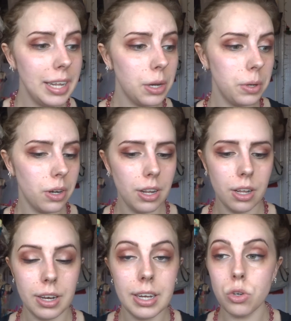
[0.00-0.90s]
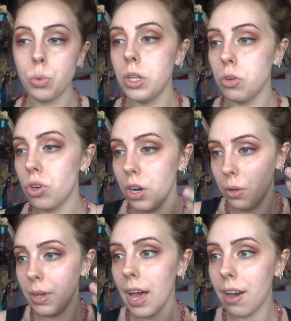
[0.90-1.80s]
liquid eyeliner, and when you're trying to
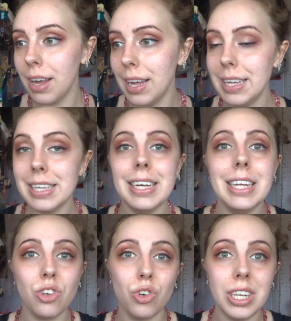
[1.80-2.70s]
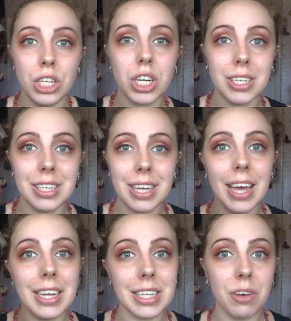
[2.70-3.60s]
do cat eye, it is literally just a
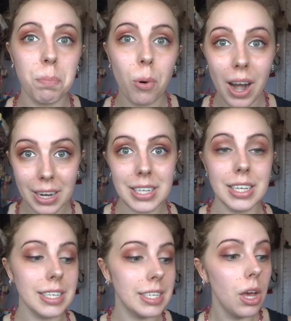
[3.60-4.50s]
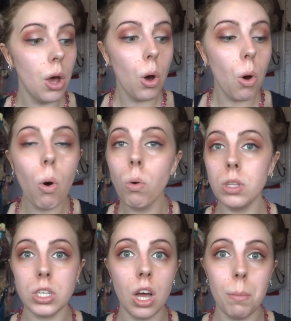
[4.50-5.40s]
case of practice all
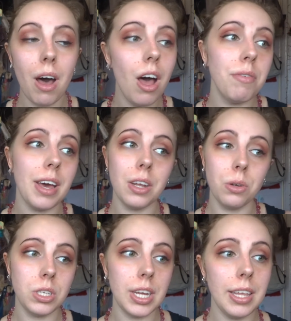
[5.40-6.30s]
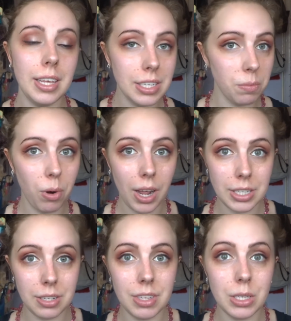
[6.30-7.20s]
the time. I've had a good 10 years of
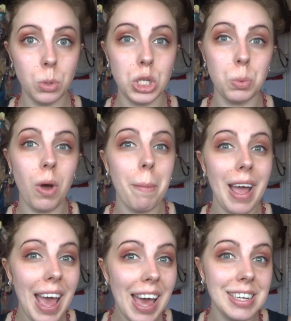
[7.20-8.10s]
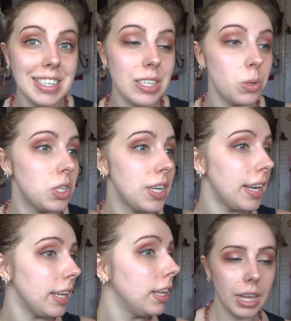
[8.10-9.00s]
practice of this, which is why my hand is so
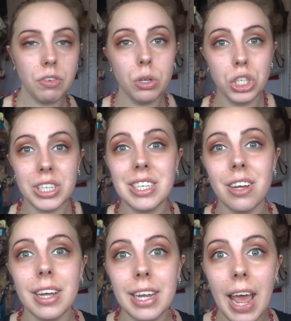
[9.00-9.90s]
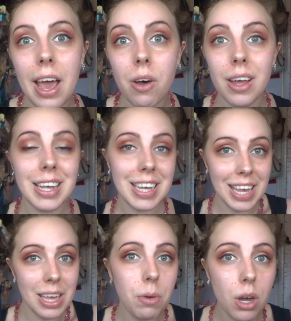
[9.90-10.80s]
steady. If you're just starting out,
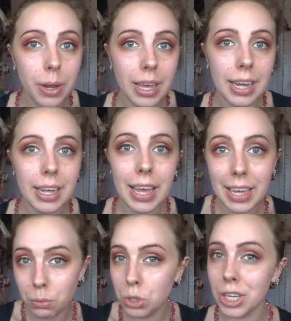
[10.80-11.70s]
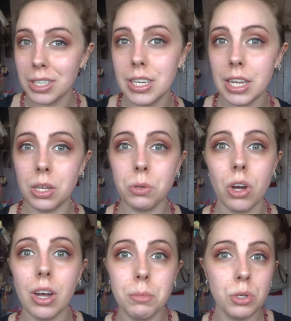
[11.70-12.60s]
keep going at it. It will just take you
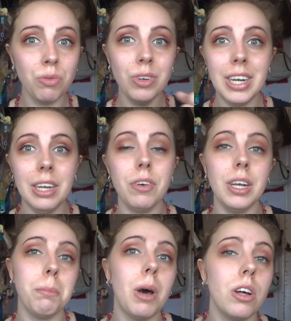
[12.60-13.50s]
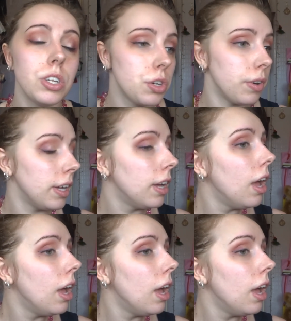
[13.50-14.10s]
time to really master it.